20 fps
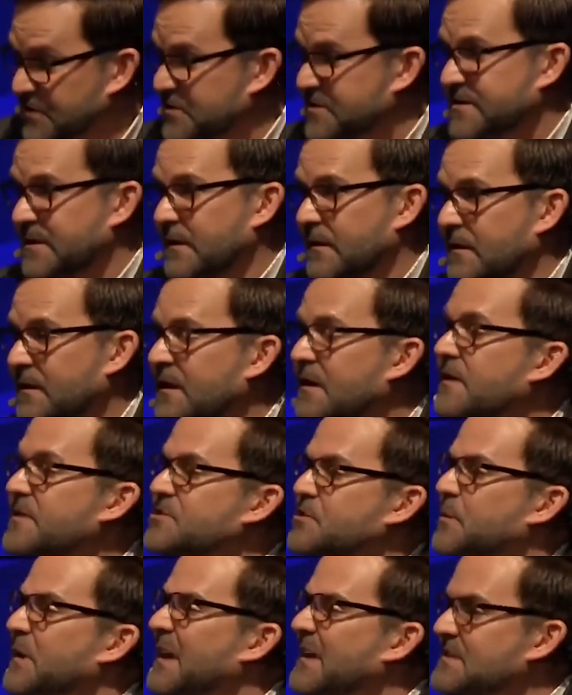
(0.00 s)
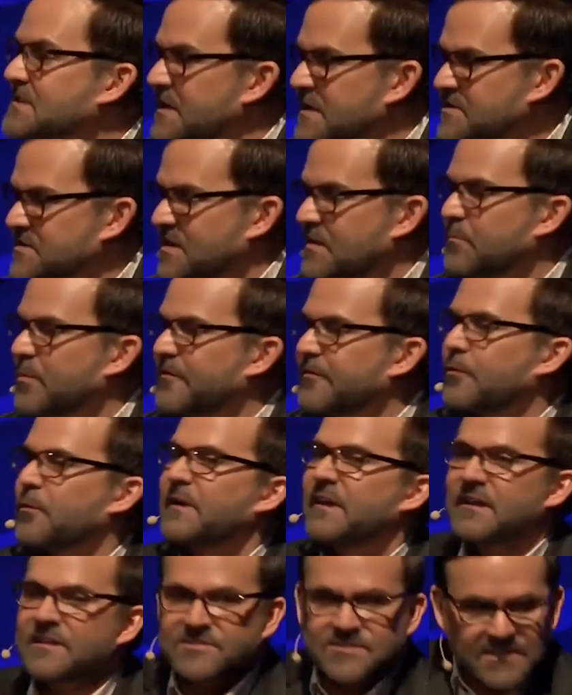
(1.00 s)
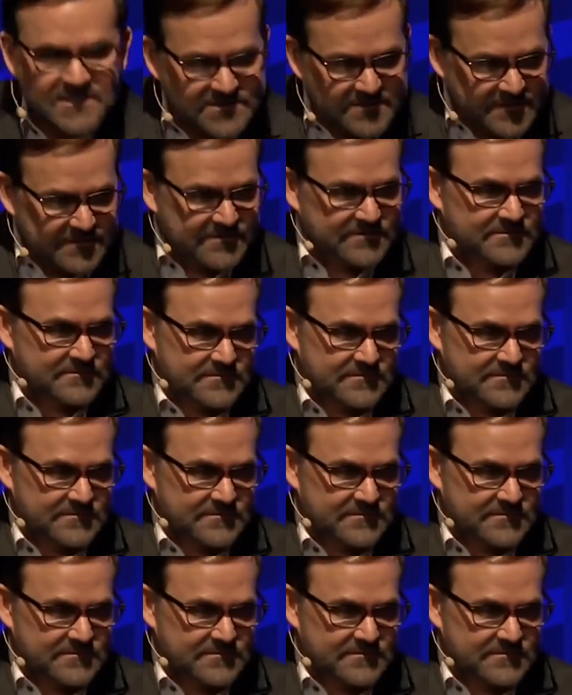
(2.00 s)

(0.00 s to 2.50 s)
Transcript: interesting. So he existed before he existed.